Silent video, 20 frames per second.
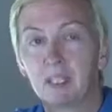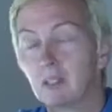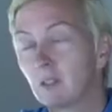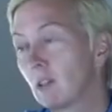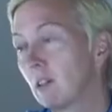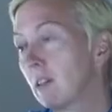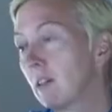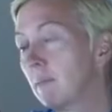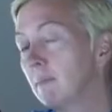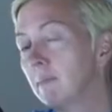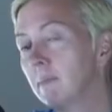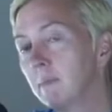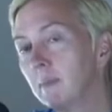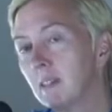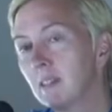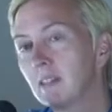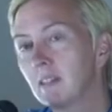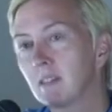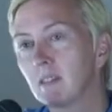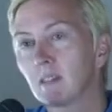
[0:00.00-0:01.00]
So I thought,
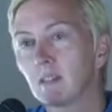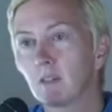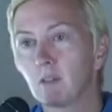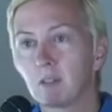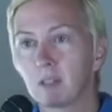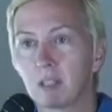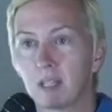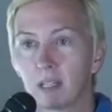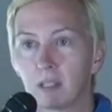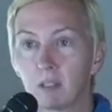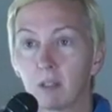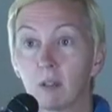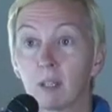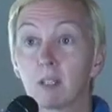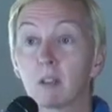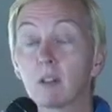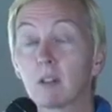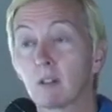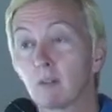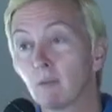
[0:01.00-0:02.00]
this is interesting. So I
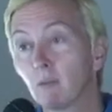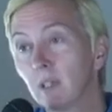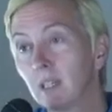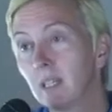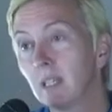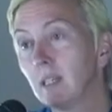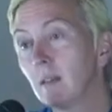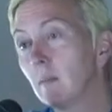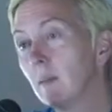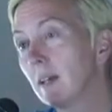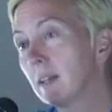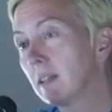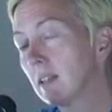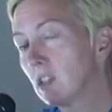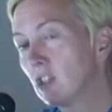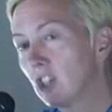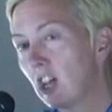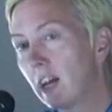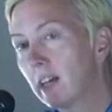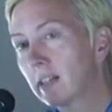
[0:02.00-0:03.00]
started reading about the
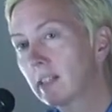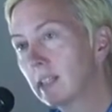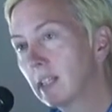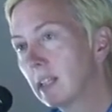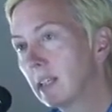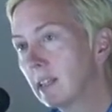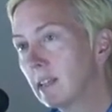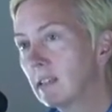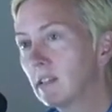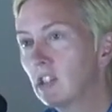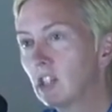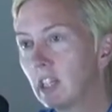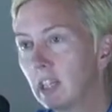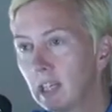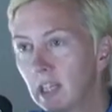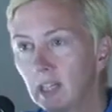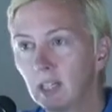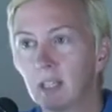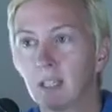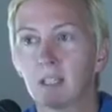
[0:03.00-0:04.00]
Shakti, the
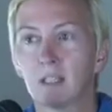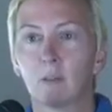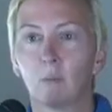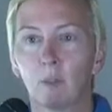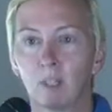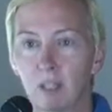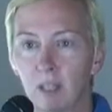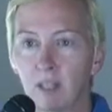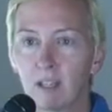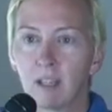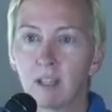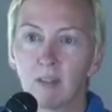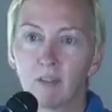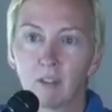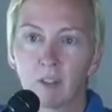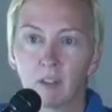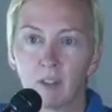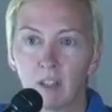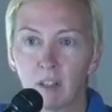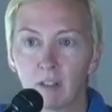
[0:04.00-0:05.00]
Shekinah, one thing
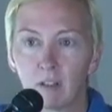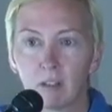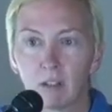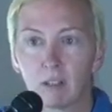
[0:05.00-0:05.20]
after another.